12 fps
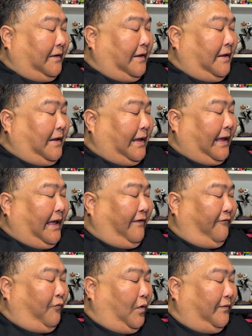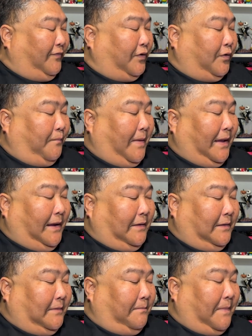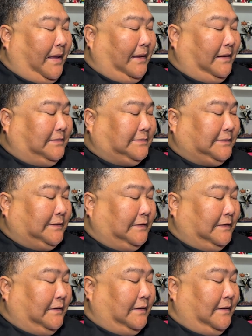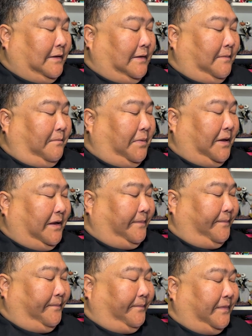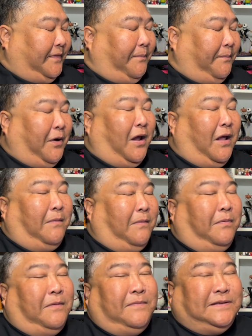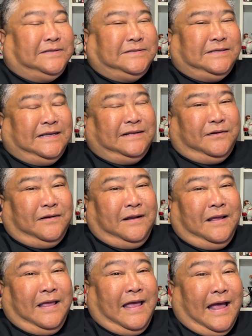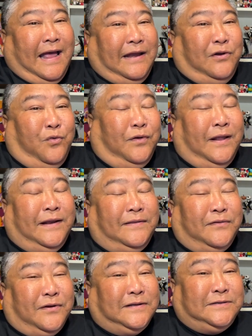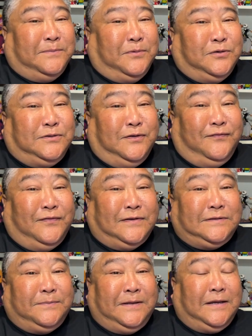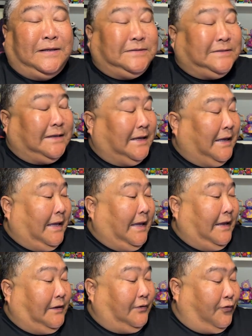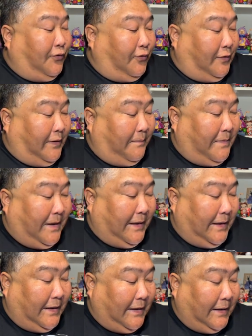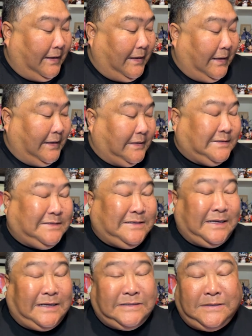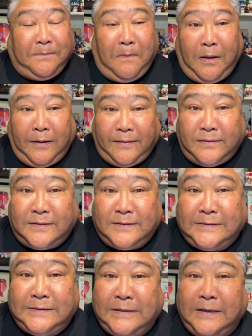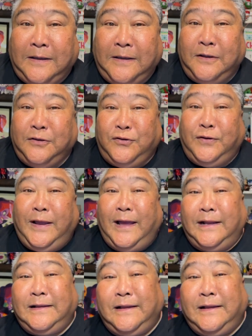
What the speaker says: I have one of their megs, but the problem is that I don't like their customer service, because it took me 6 months to get